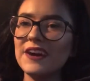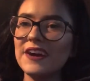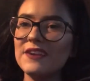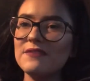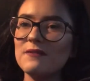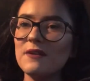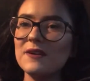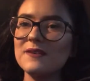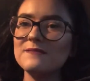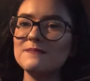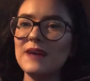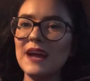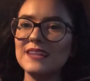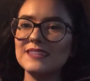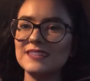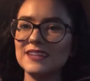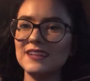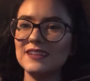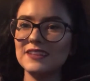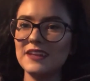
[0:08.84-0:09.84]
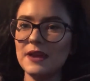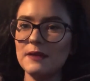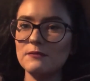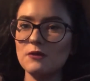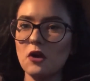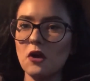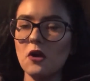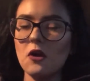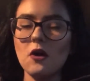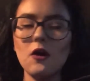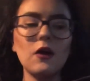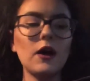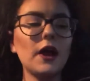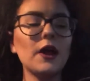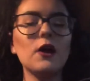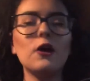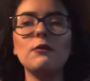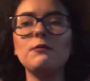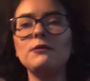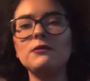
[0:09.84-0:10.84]
everyone. Welcome back to Glam Girl. I
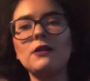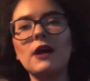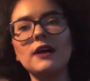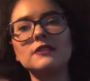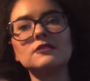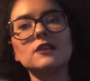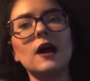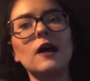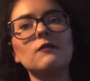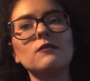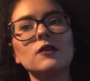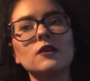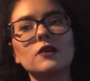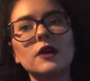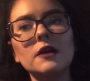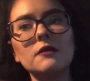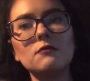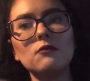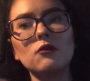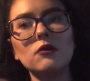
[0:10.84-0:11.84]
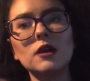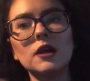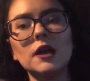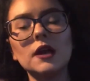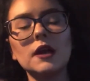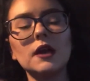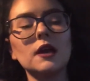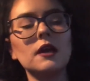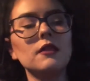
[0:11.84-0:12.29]
hope you guys are having a great morning.